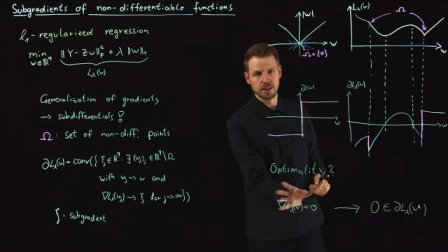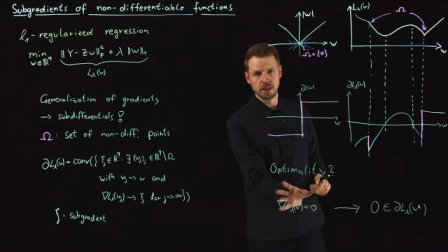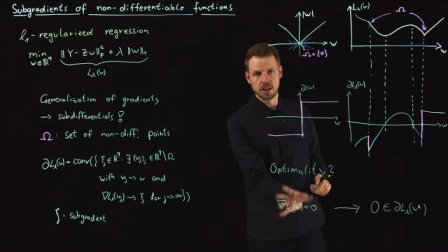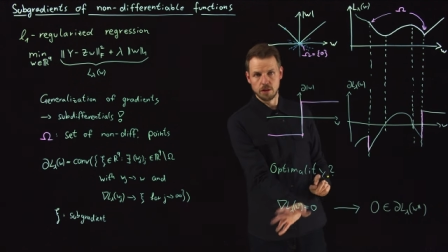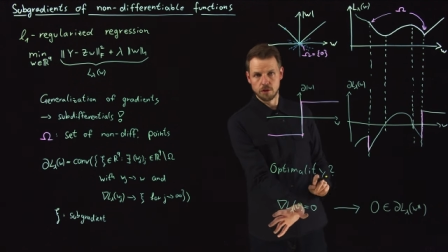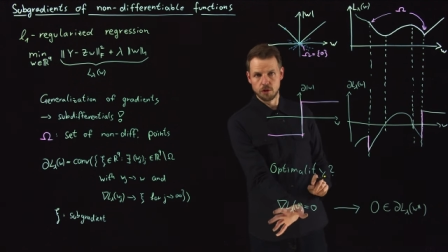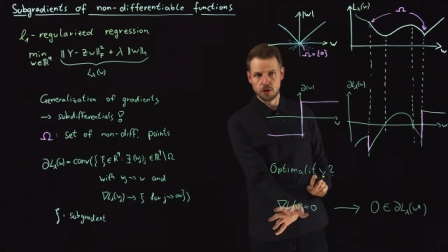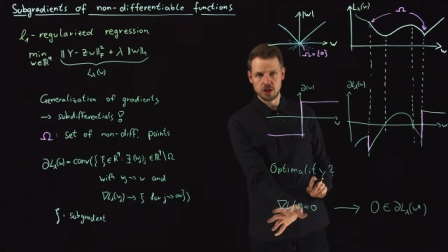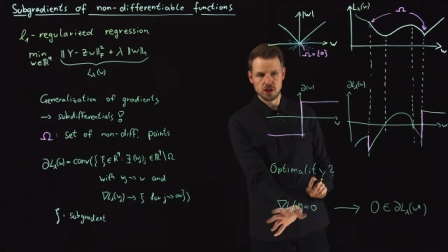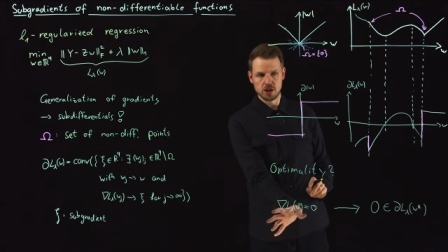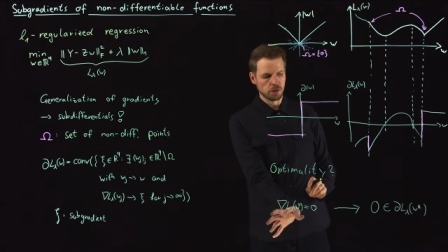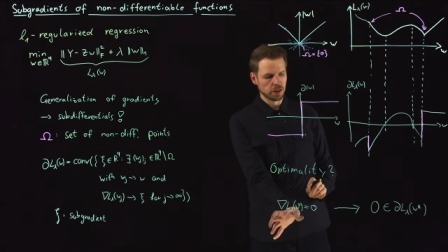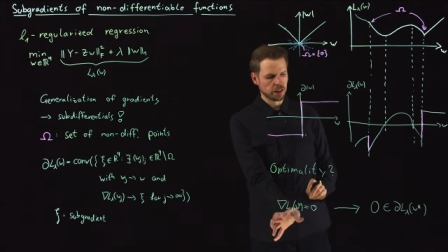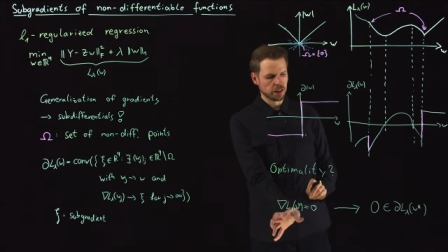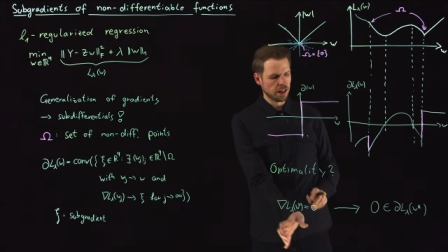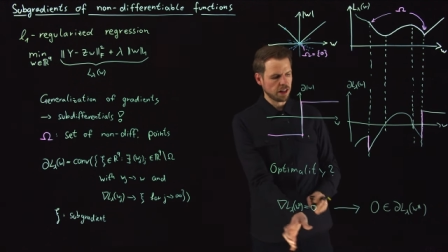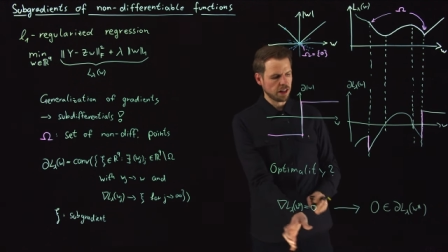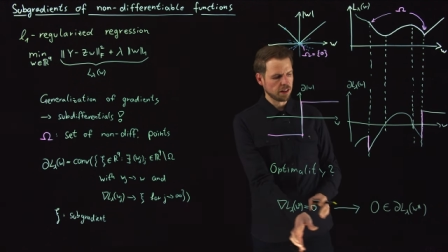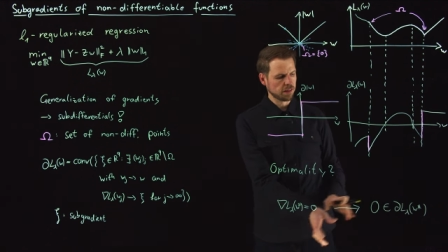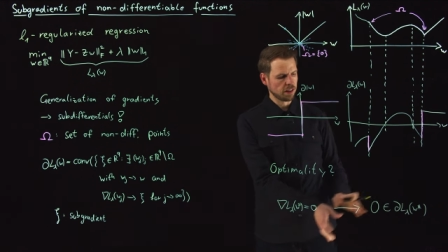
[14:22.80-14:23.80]
differentiable
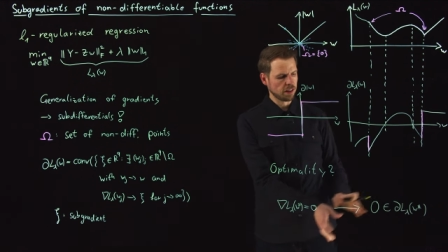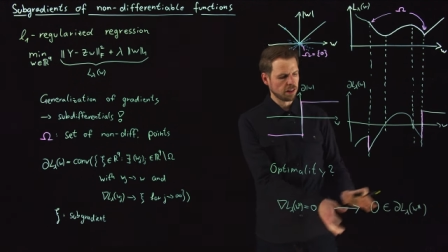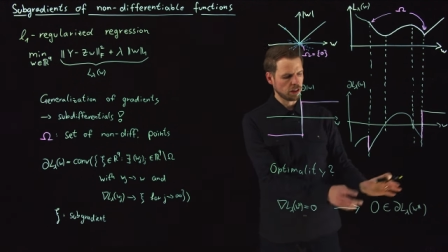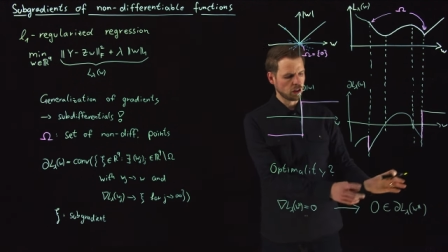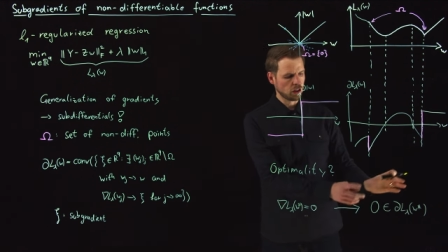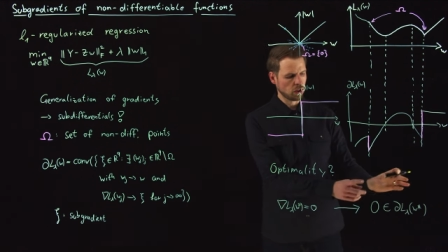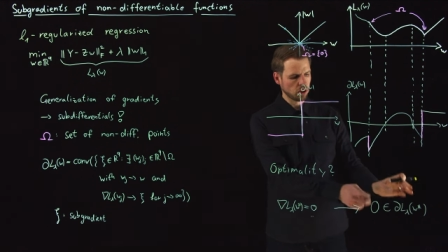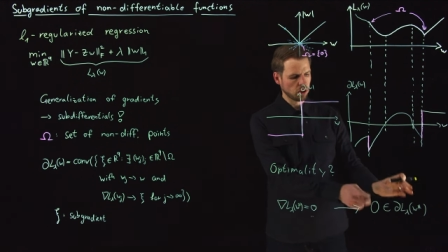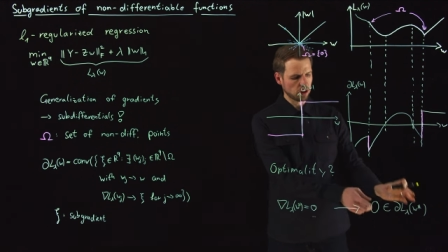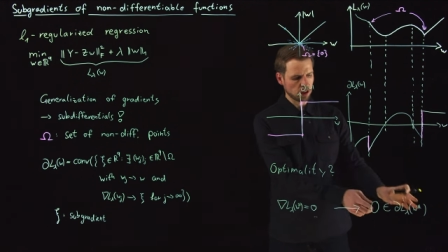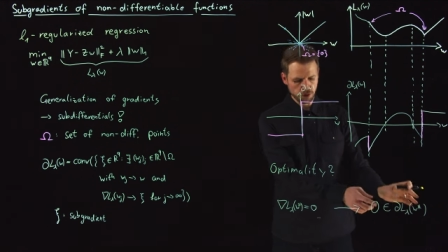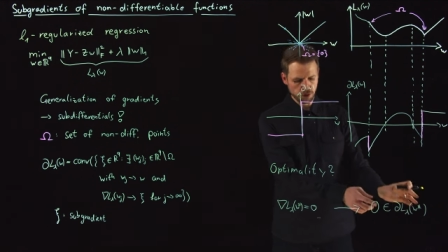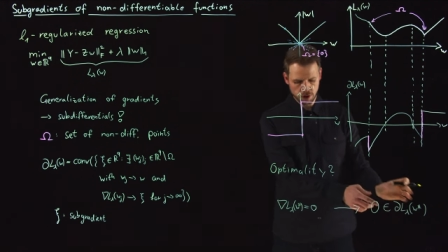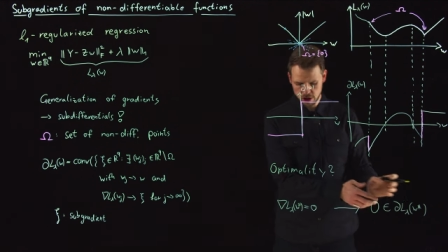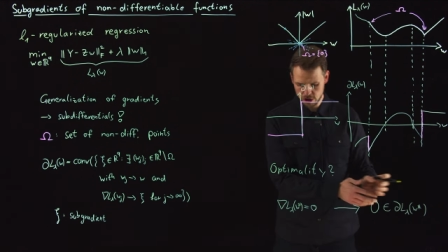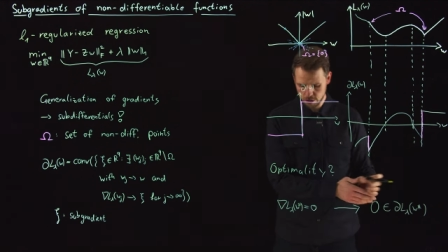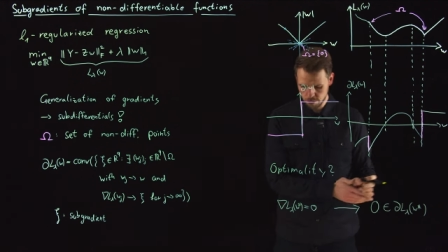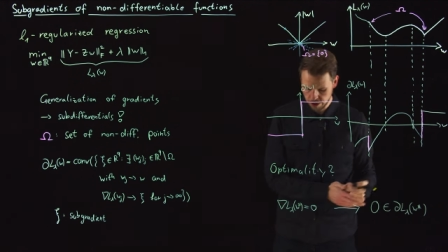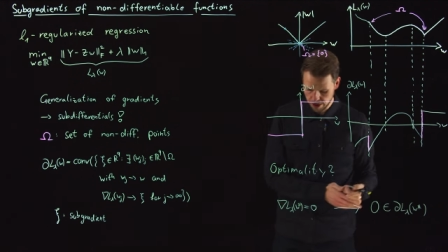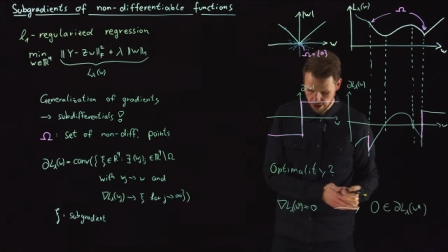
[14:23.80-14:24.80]
case. In the
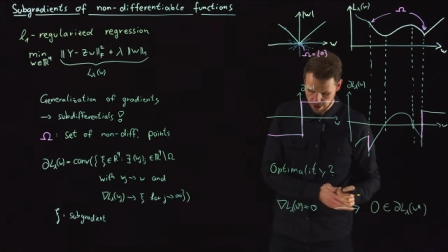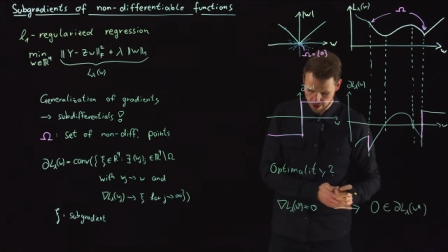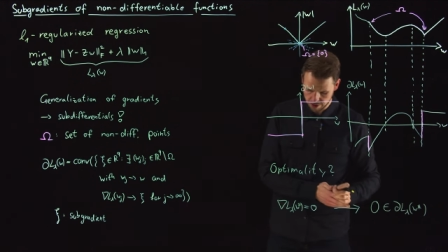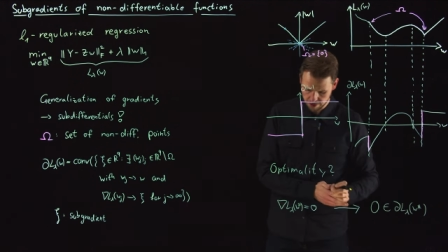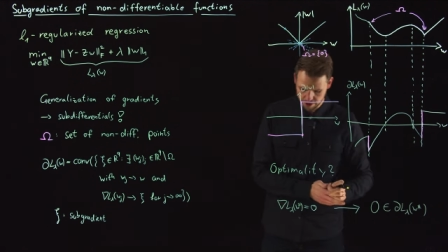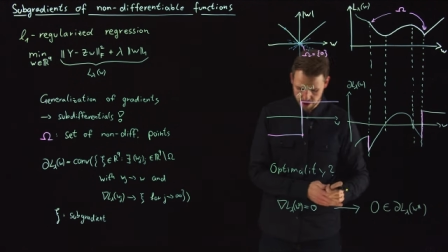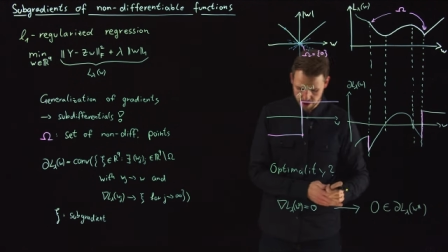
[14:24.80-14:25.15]
non-differentiable case,